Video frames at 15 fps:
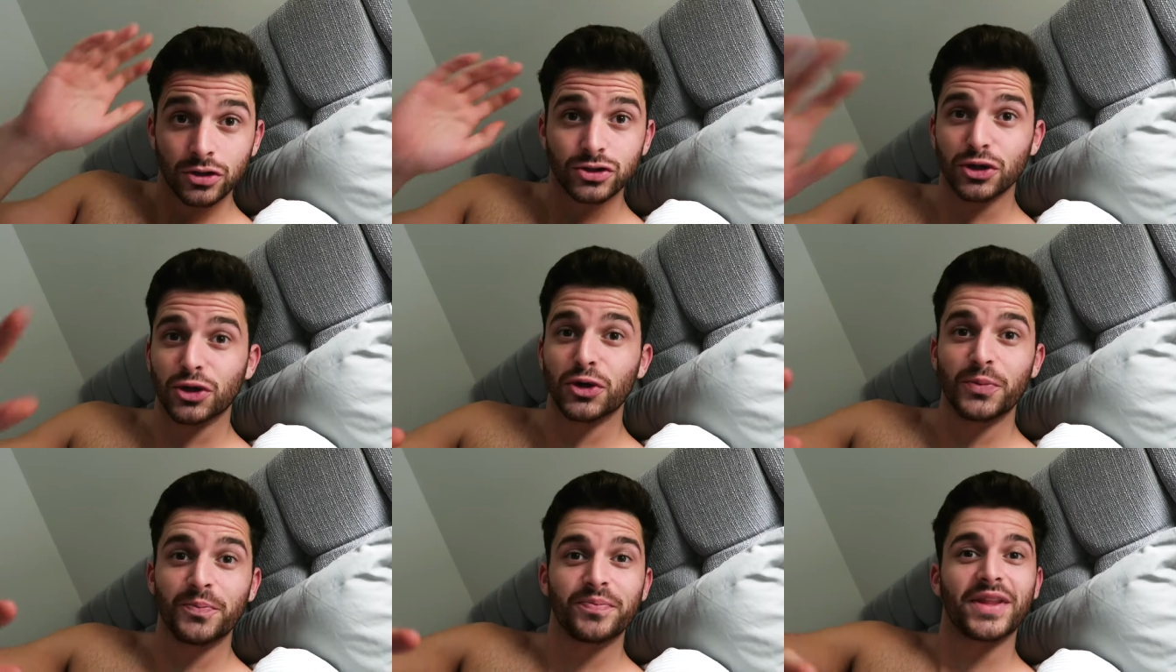
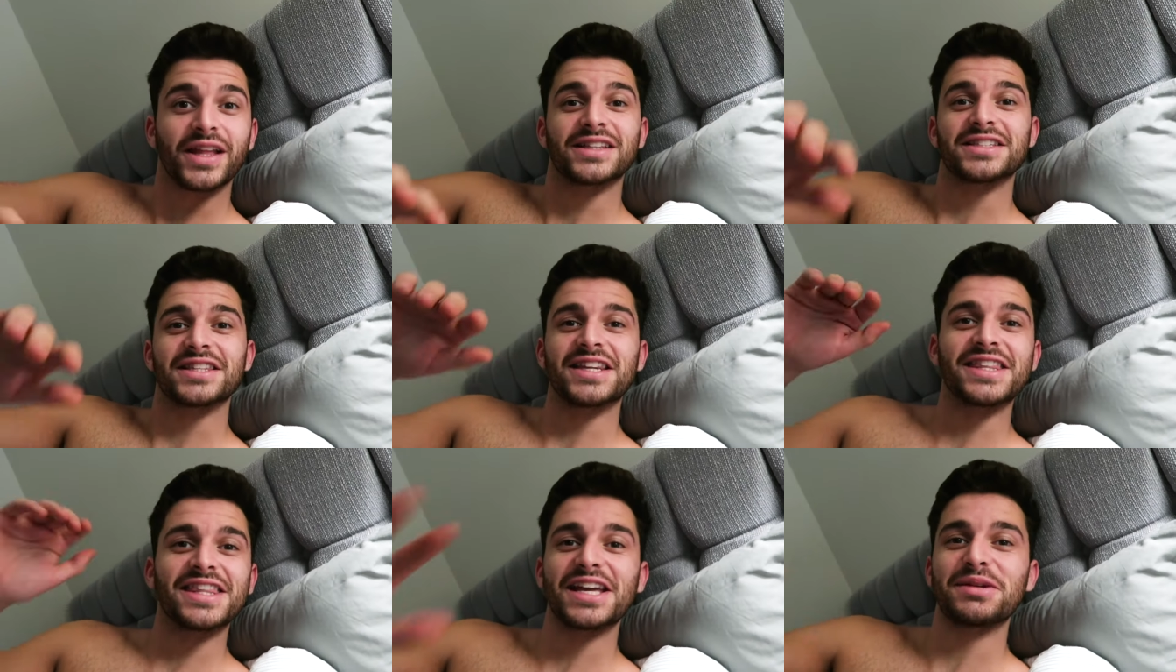So it's
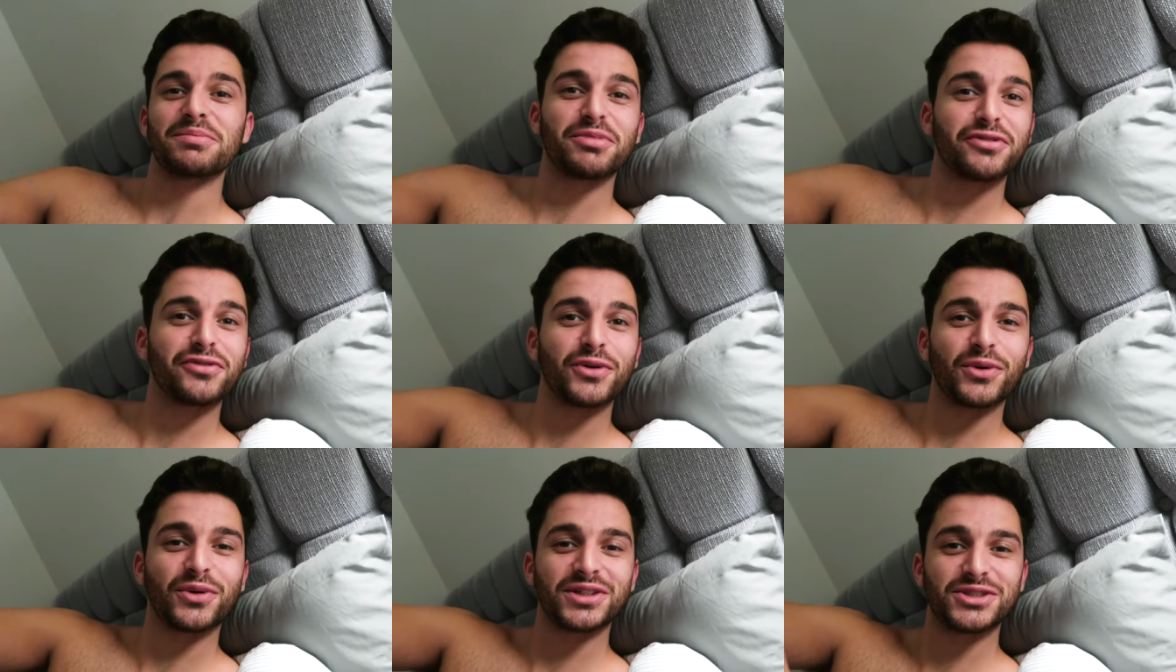the night
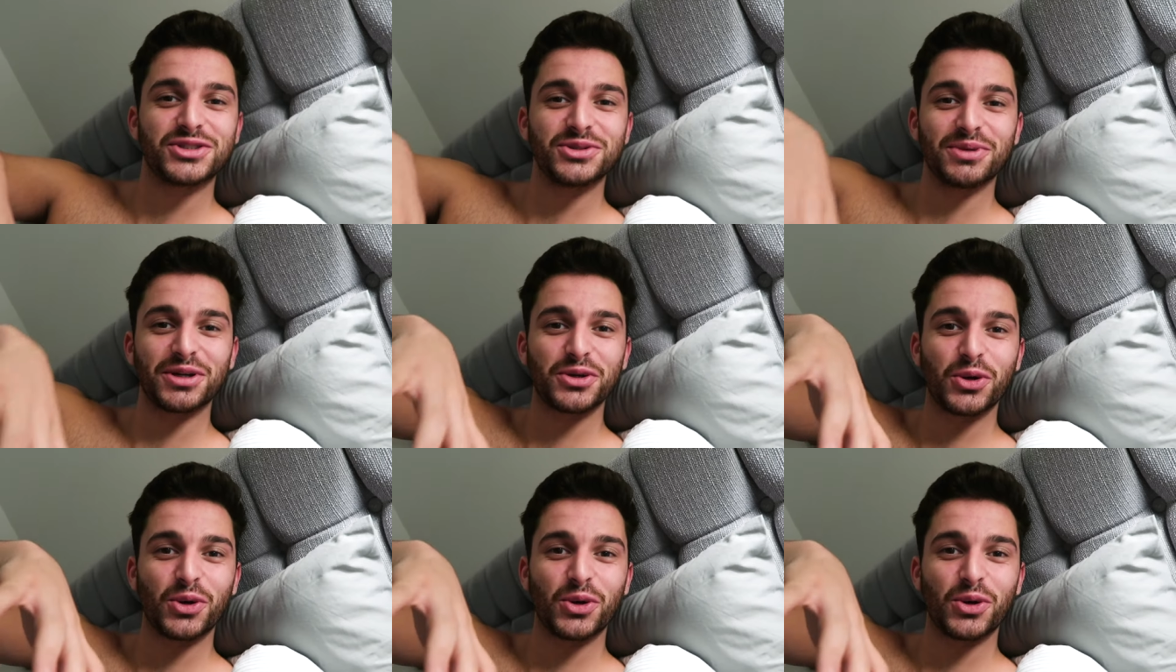before I do my